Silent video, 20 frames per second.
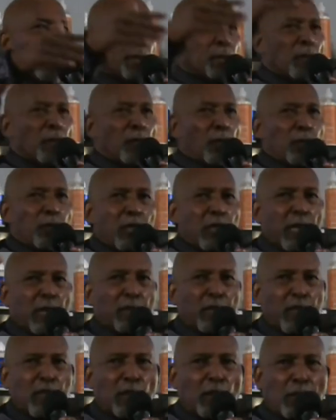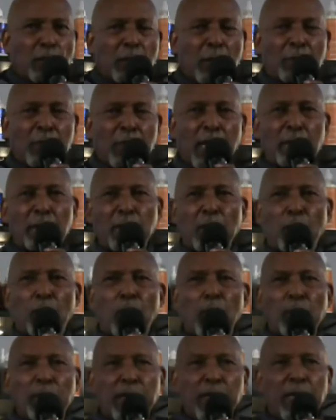before she ever thought about becoming a
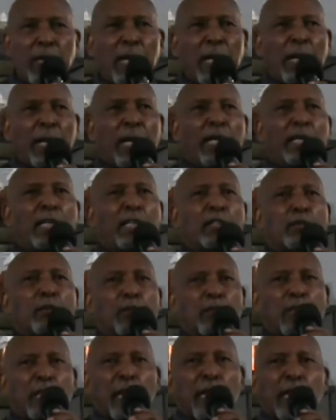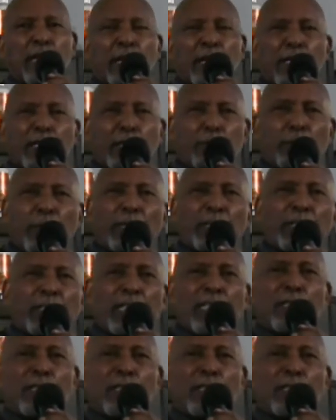woman. And then you're going to take her experience as